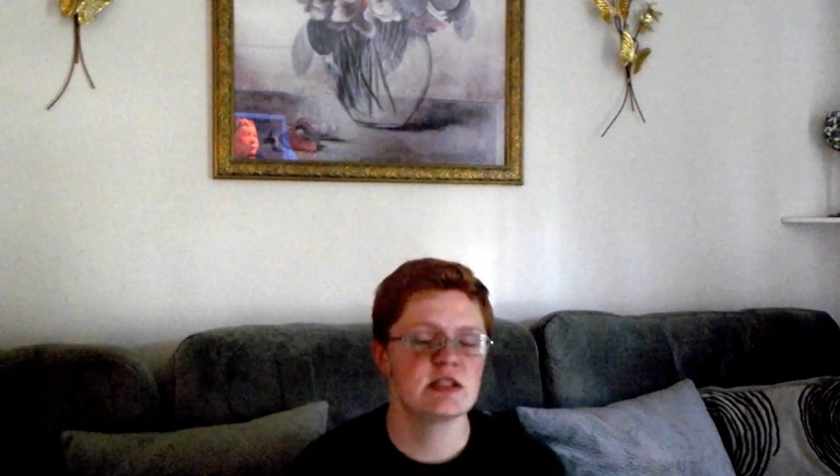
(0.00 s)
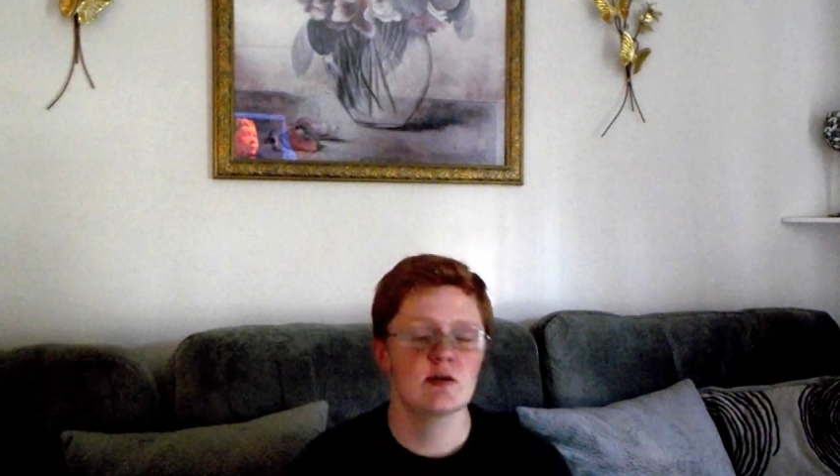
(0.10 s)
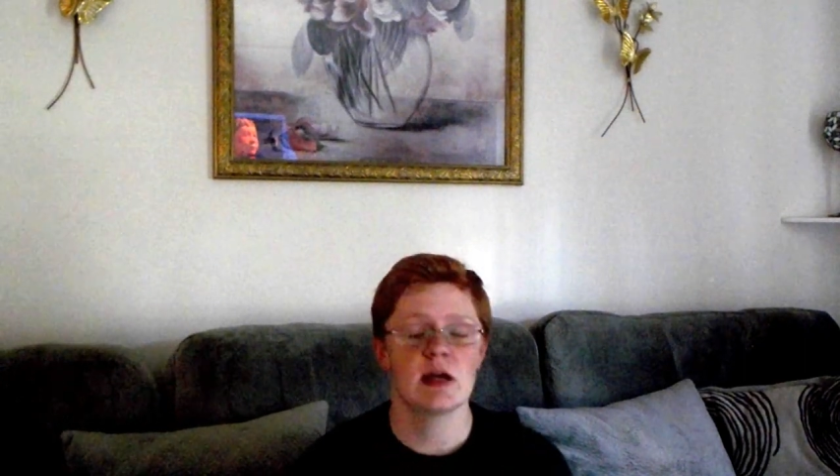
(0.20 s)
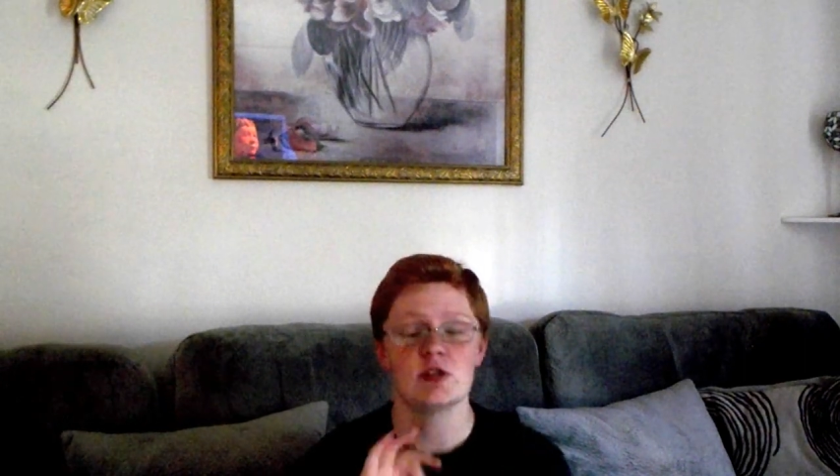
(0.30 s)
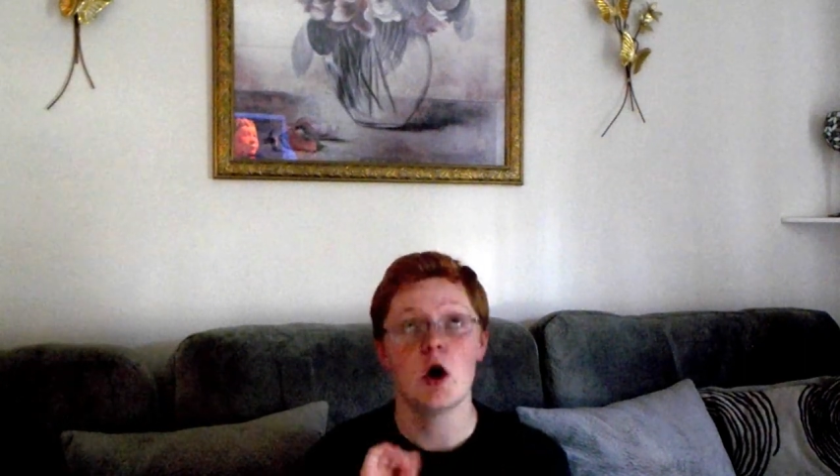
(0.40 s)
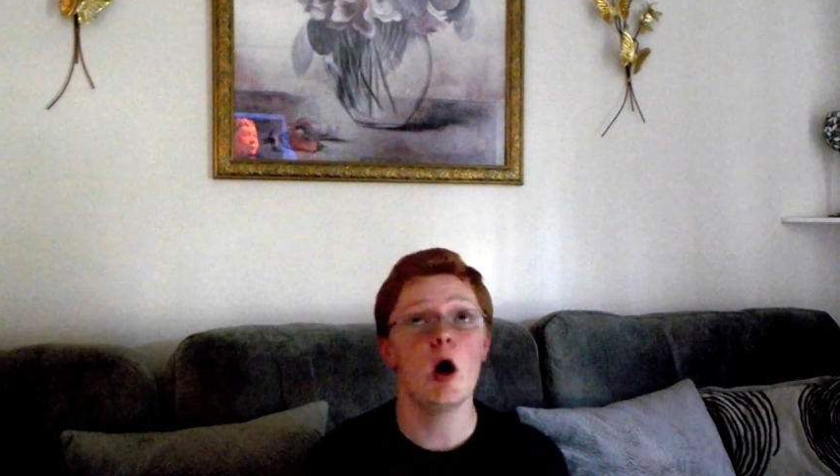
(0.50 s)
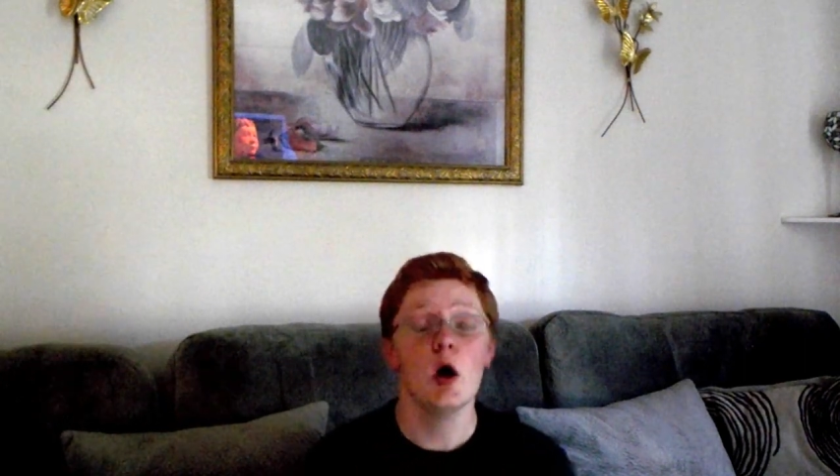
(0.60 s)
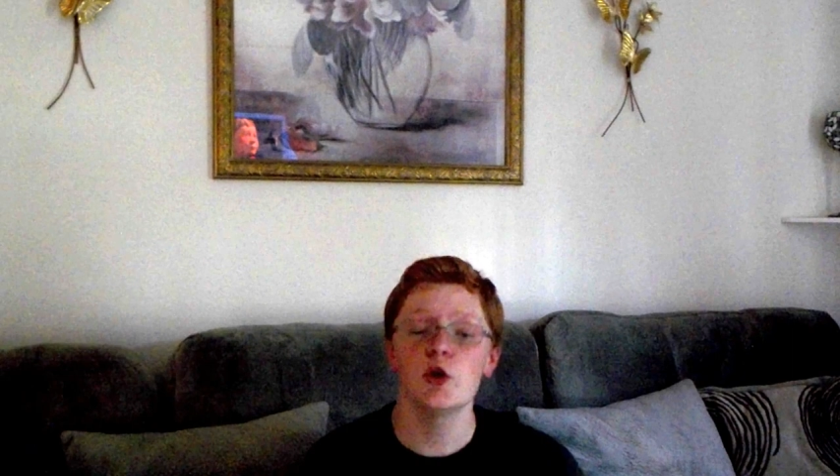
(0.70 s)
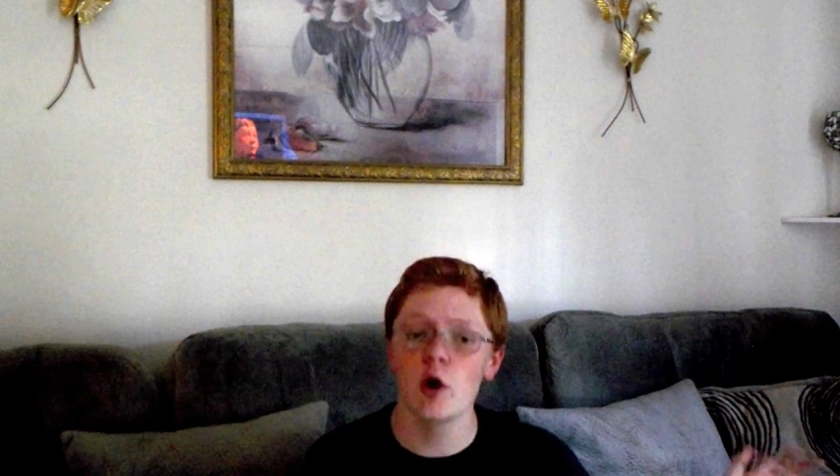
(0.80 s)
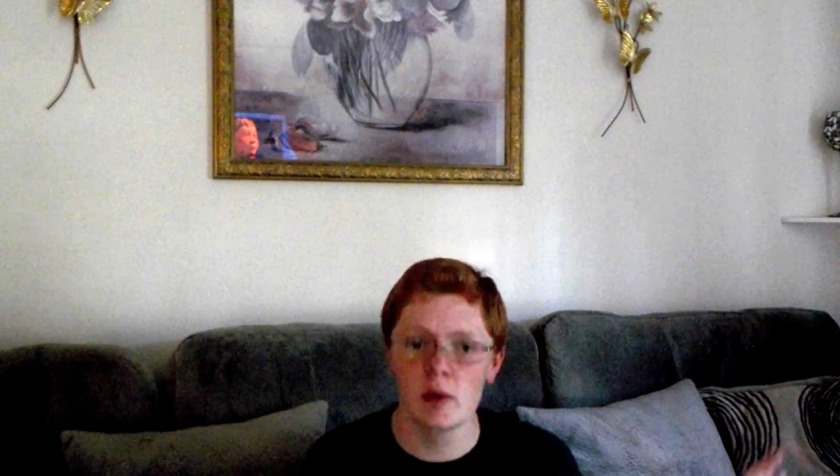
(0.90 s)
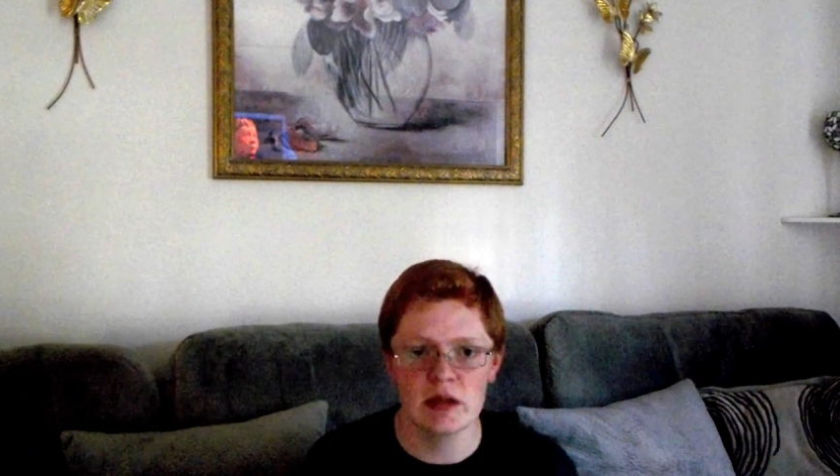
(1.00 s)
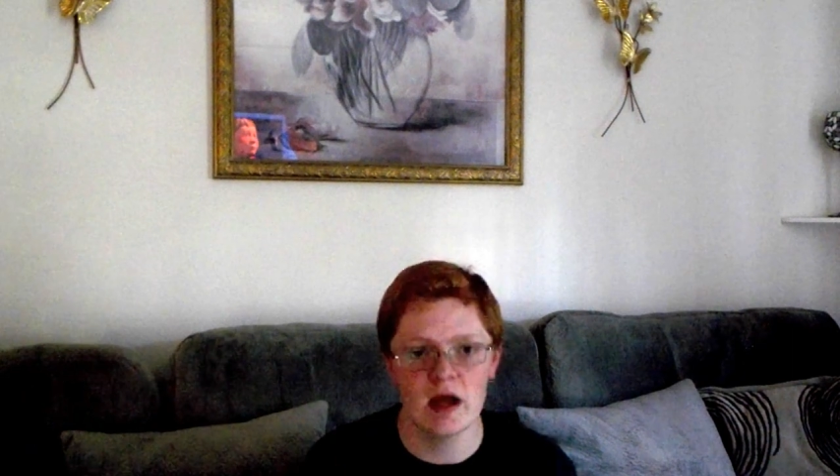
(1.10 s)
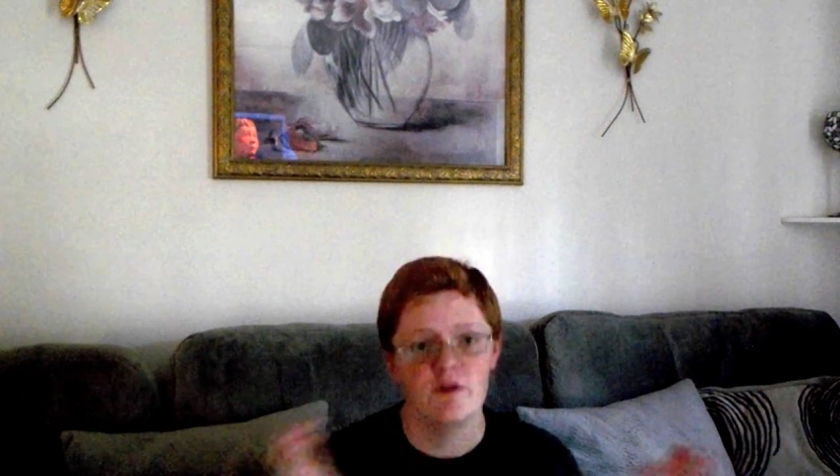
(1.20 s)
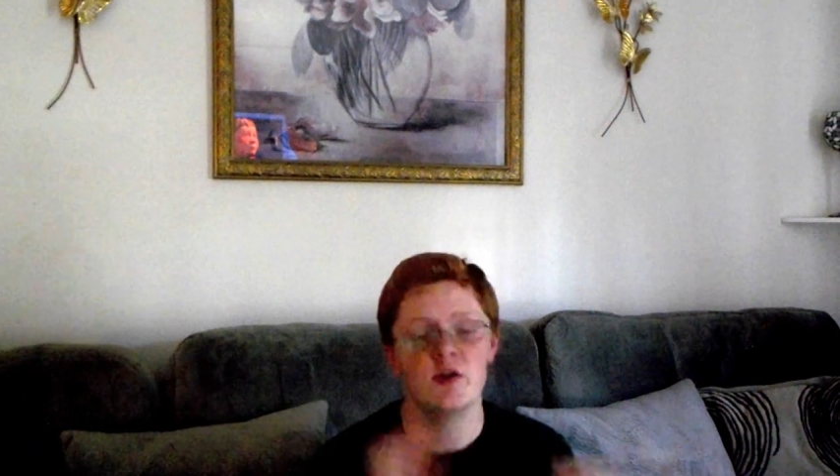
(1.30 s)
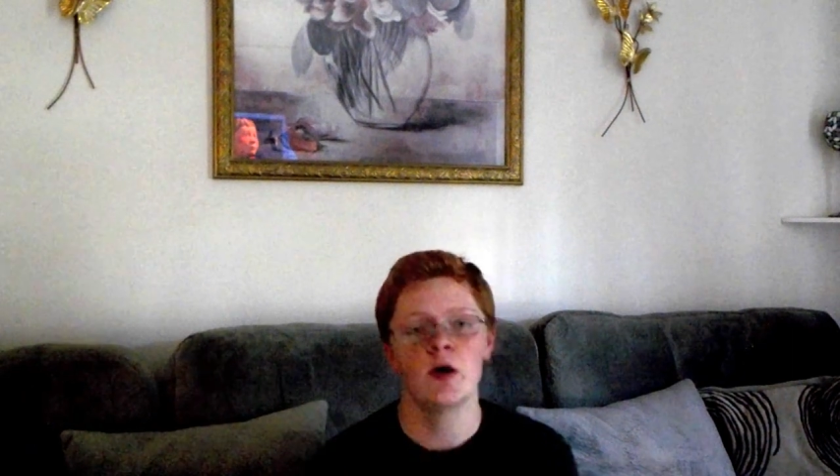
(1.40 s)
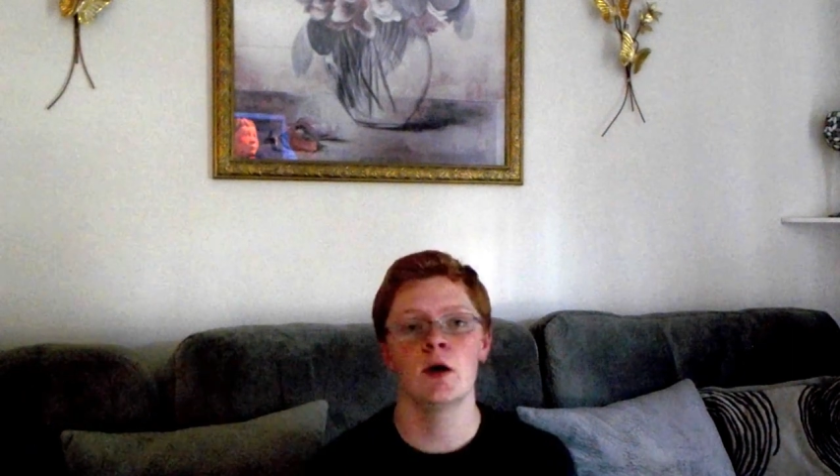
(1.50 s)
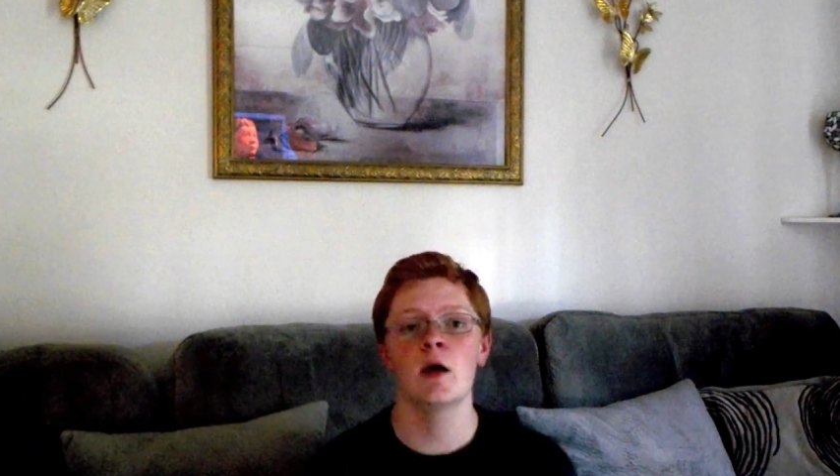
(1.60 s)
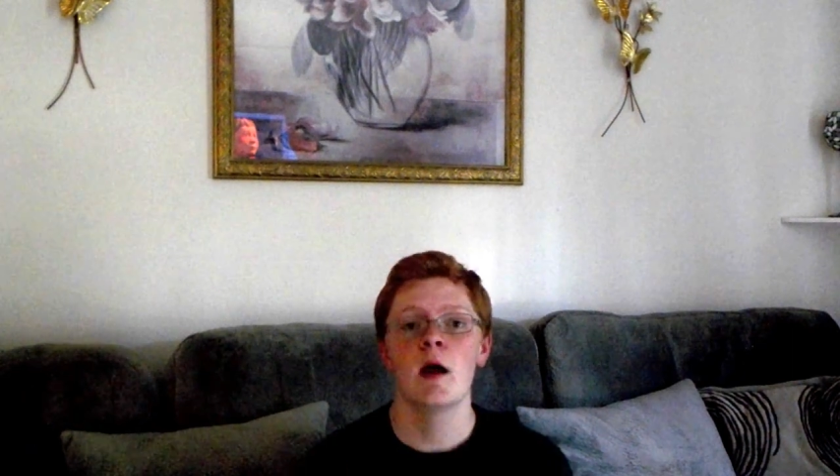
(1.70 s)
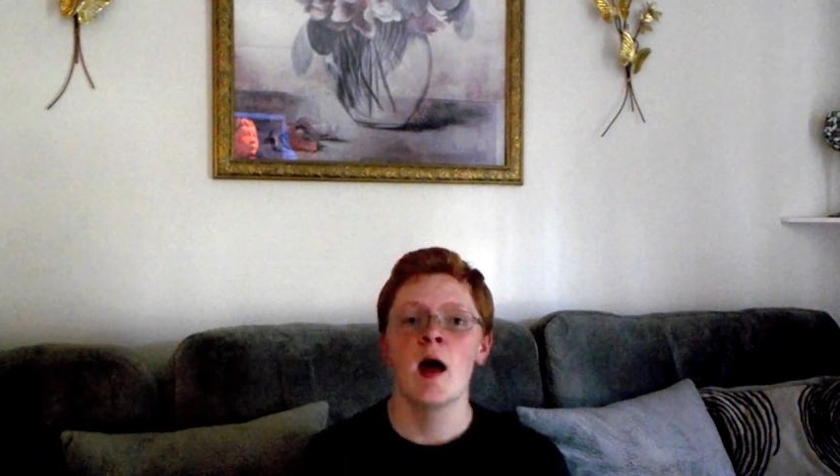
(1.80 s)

you guys all know and love her.